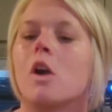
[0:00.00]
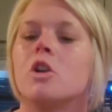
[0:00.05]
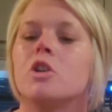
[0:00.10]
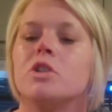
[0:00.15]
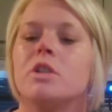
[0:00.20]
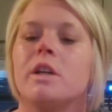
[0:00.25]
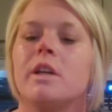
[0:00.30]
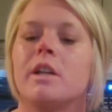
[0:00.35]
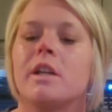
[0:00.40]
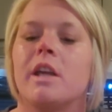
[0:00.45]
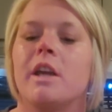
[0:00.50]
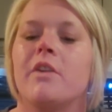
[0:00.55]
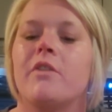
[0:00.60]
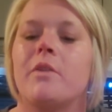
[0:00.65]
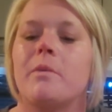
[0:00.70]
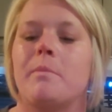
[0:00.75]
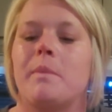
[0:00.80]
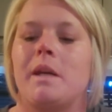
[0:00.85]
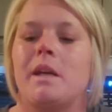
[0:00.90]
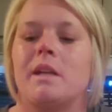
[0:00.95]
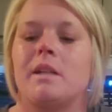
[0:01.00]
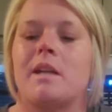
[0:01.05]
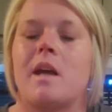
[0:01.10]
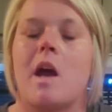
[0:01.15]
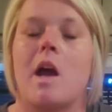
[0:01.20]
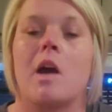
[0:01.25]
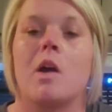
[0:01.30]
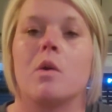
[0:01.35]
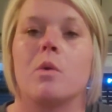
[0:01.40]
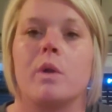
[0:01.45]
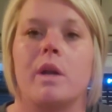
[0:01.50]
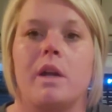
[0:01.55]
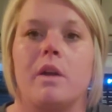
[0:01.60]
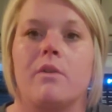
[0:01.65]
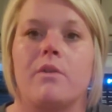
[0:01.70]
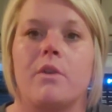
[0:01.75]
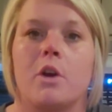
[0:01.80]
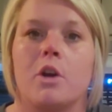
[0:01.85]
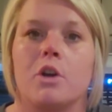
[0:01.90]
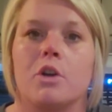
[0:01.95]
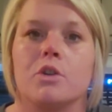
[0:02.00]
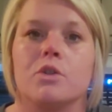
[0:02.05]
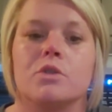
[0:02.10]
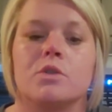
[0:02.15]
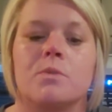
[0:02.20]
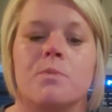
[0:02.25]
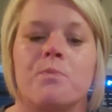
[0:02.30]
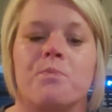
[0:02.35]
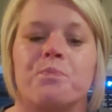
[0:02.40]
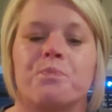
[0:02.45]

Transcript: she had given me a diary of hers